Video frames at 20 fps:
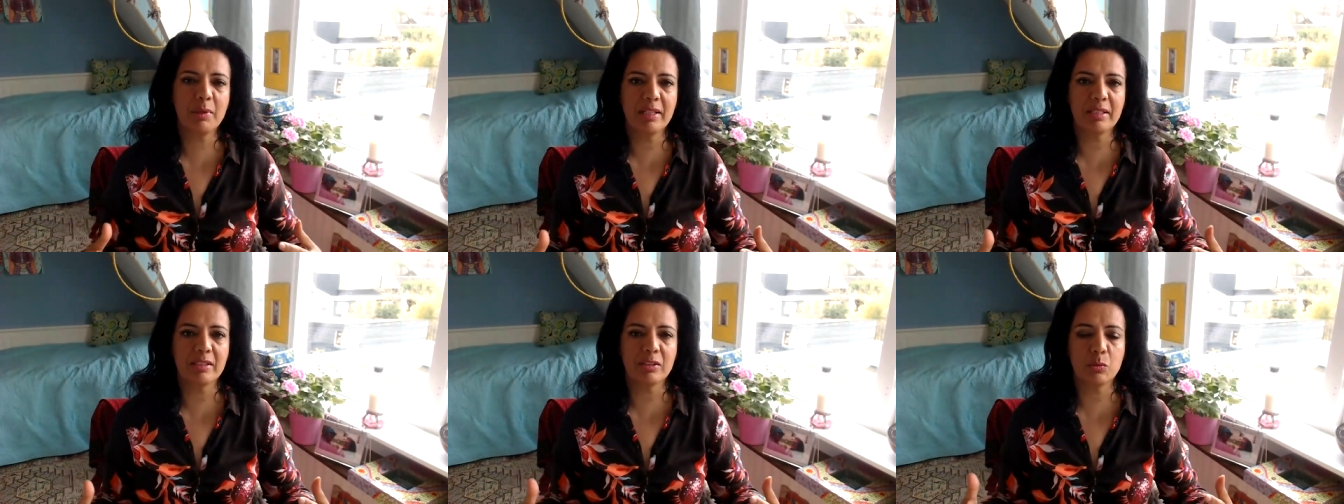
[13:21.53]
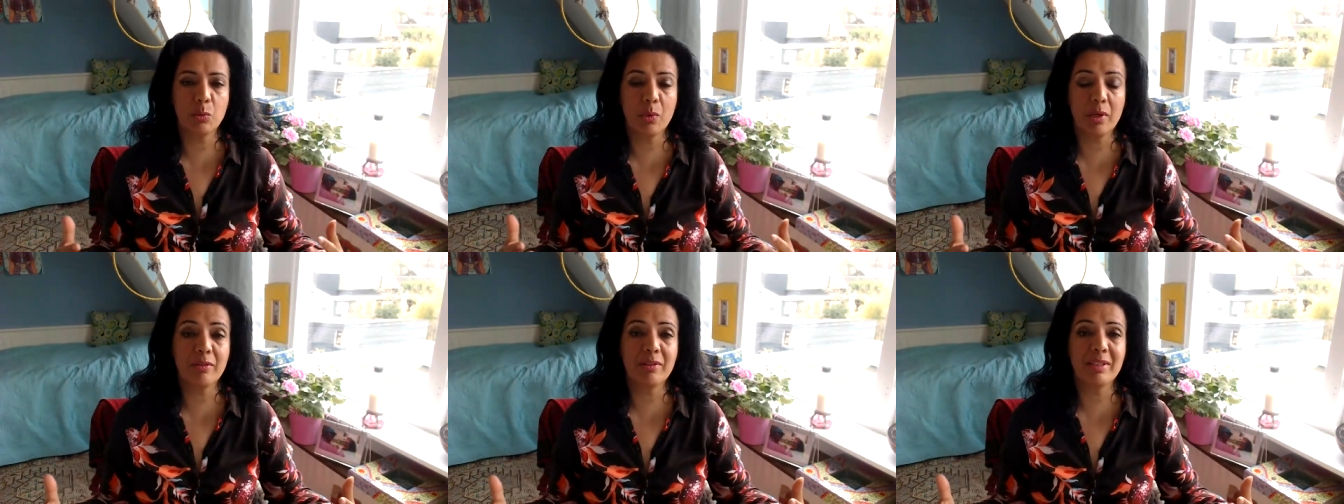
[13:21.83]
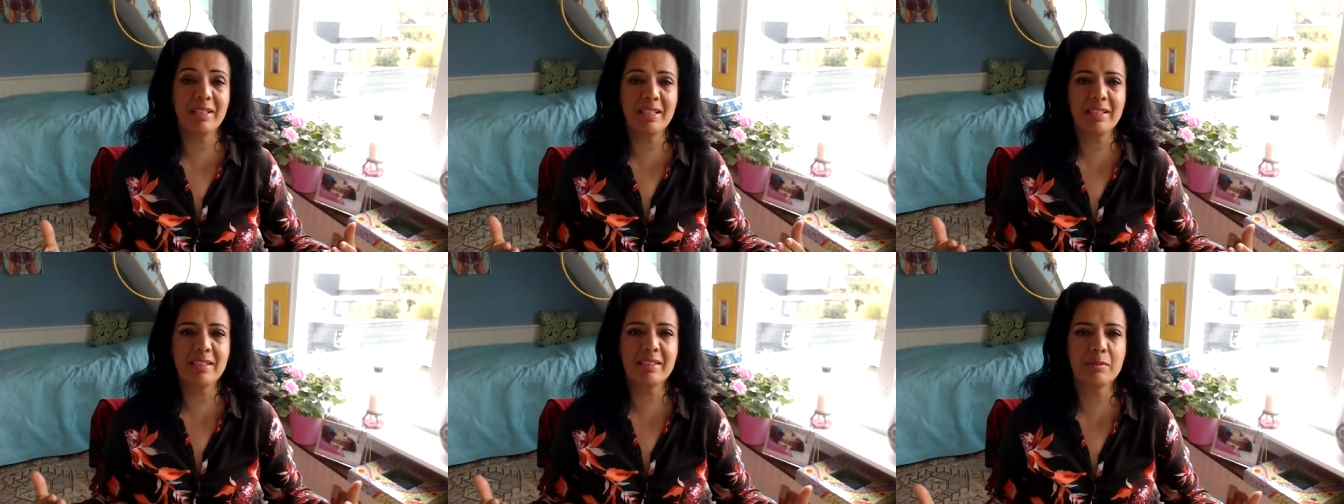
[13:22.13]
place
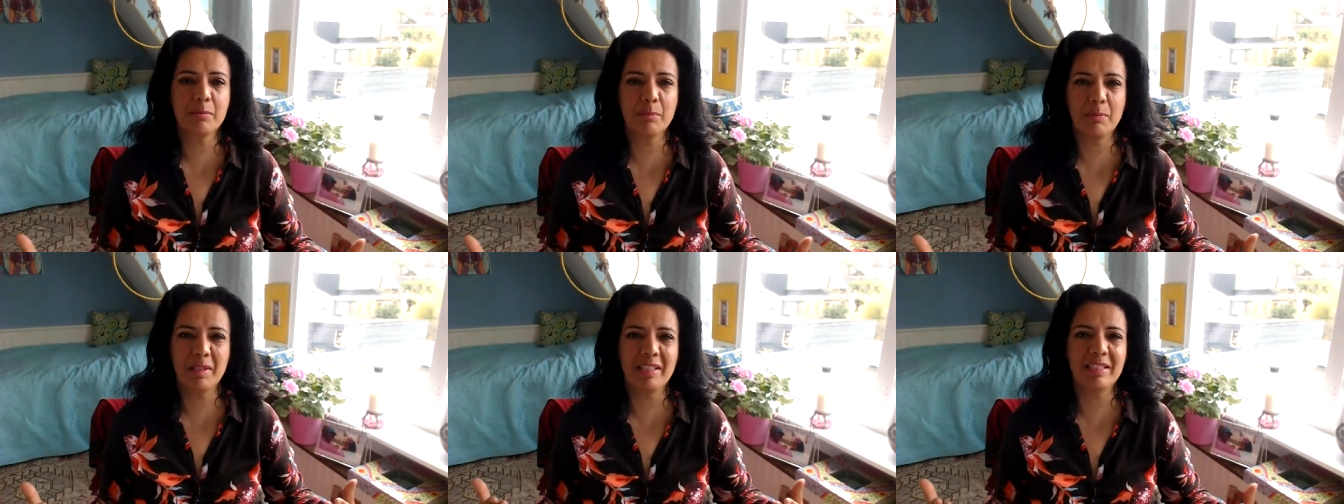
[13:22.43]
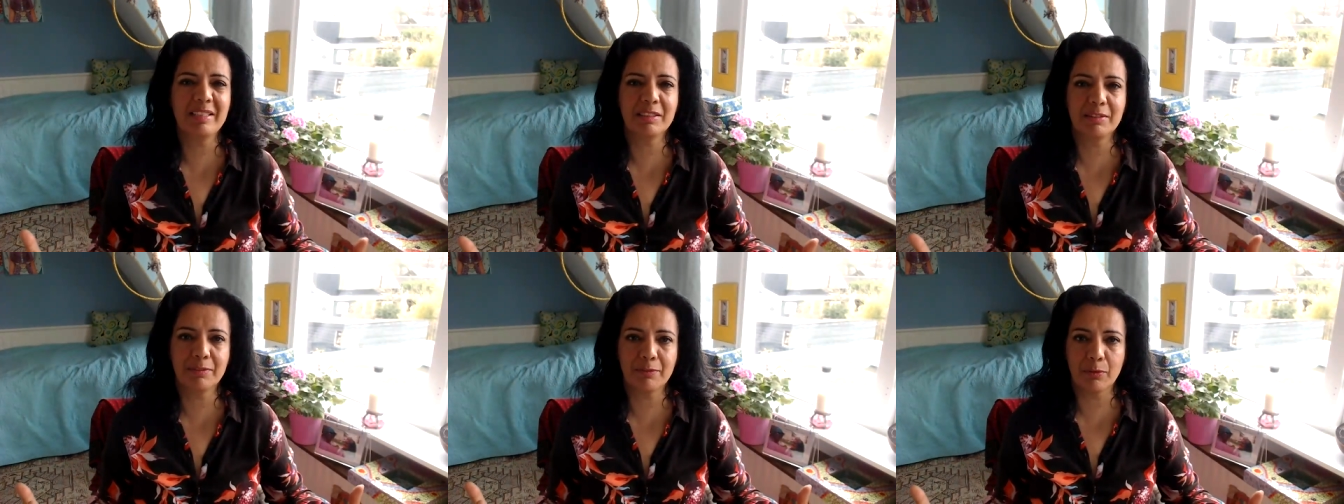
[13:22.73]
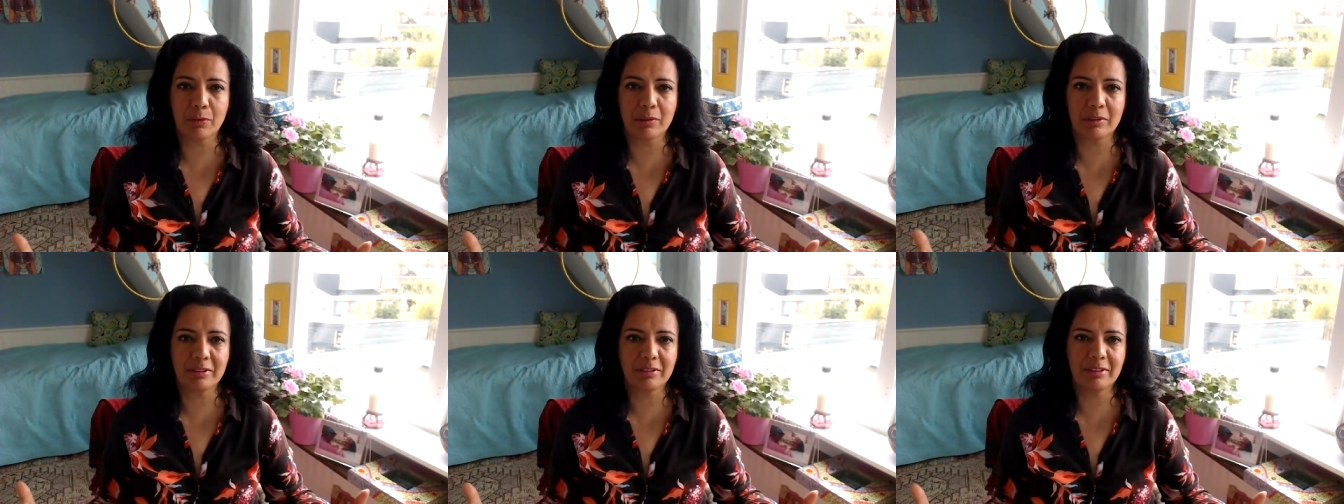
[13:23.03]
where it is
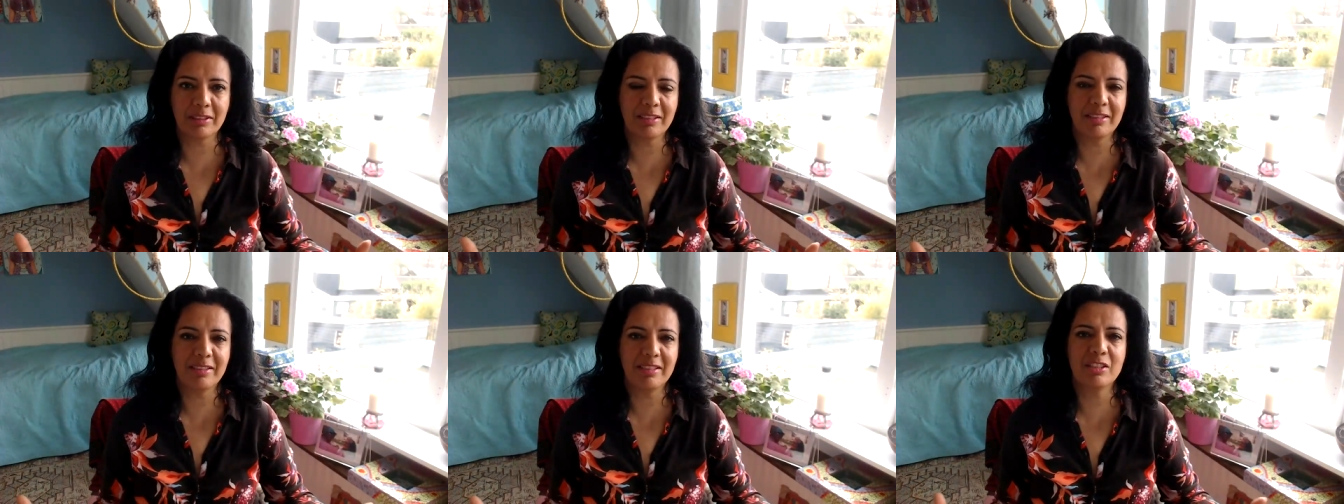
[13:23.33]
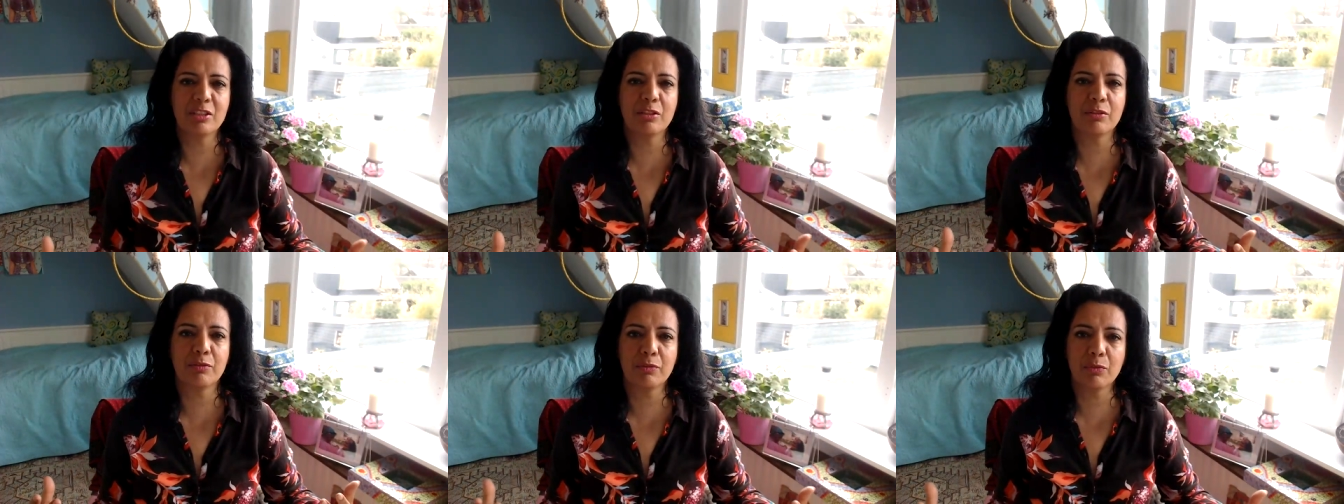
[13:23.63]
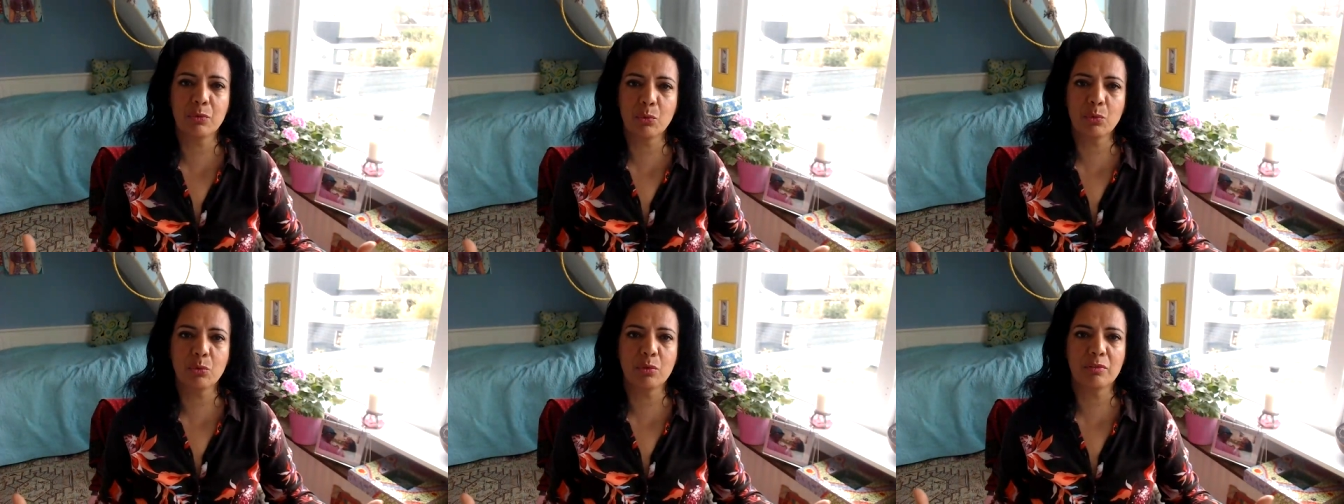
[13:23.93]
blissful, it is
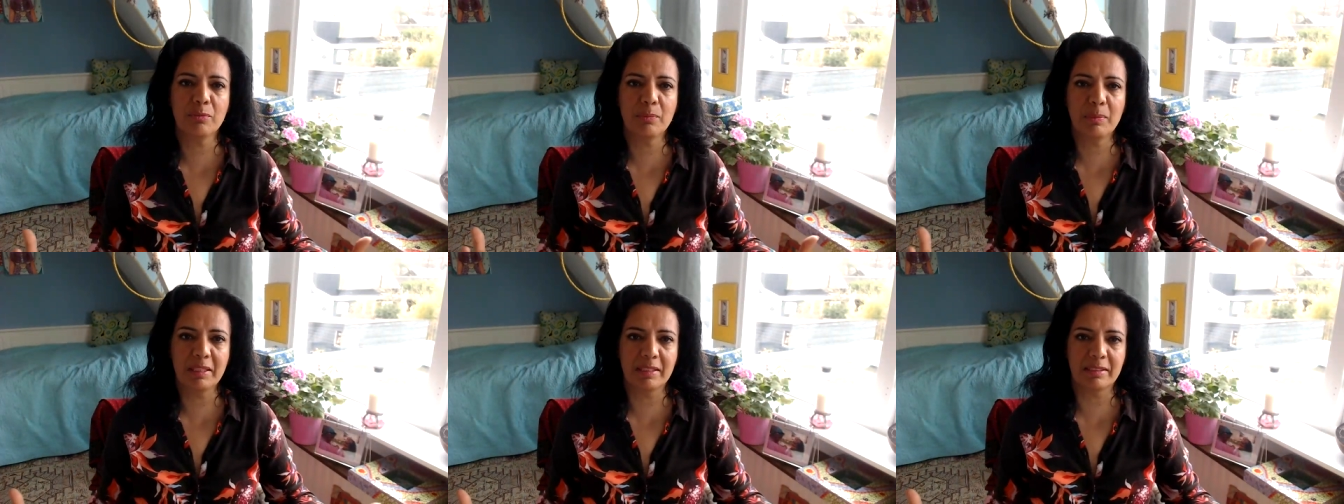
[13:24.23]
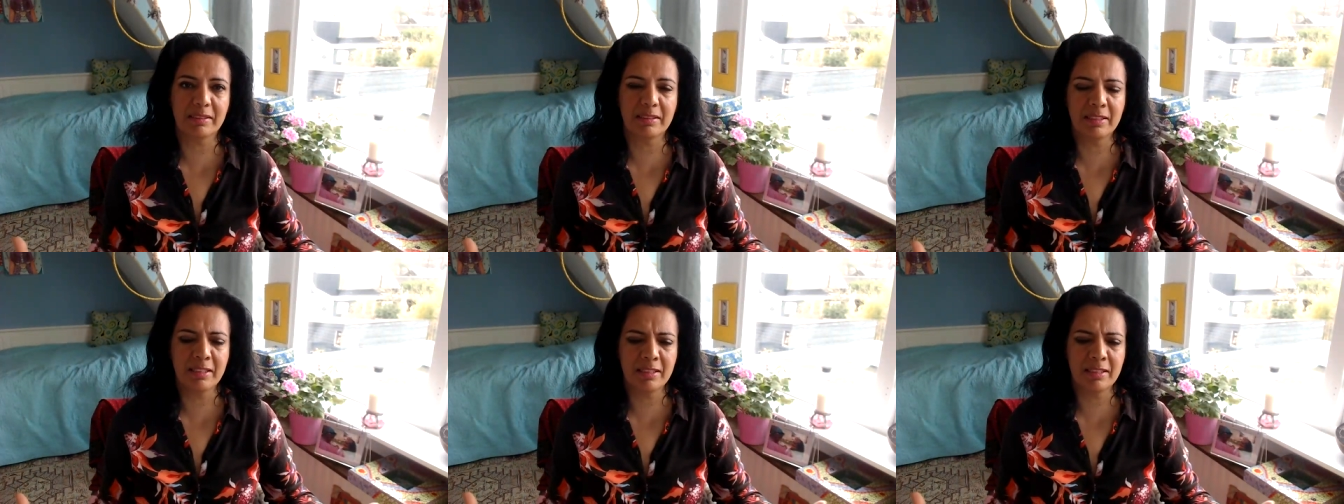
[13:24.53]
full of bliss.